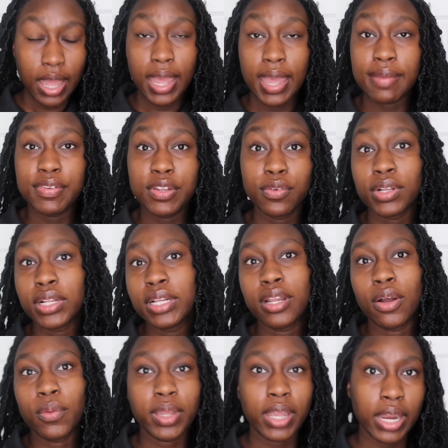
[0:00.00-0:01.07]
If you really
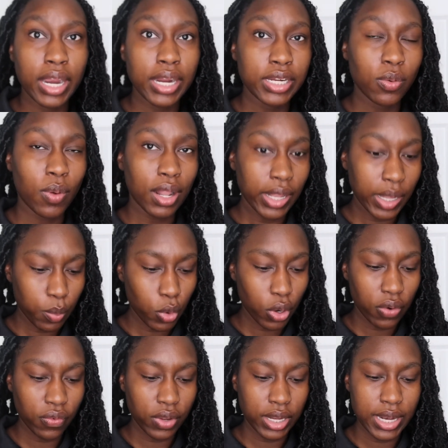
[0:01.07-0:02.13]
don't care and you want like more
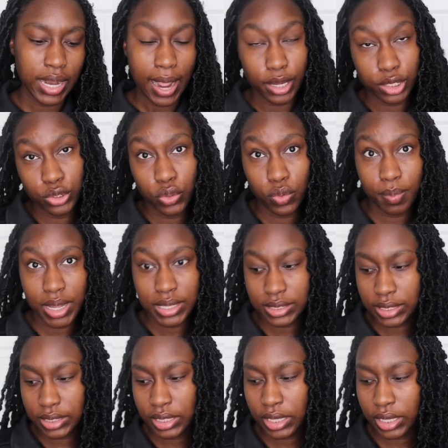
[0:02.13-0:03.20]
of a natural
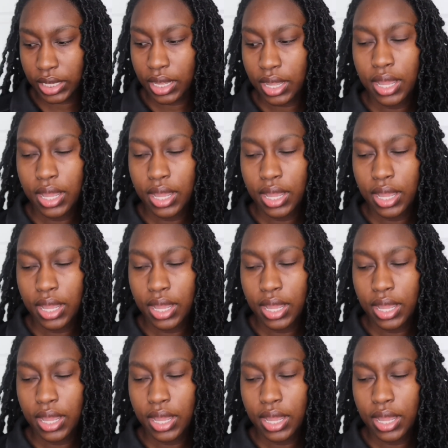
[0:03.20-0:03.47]
messy look,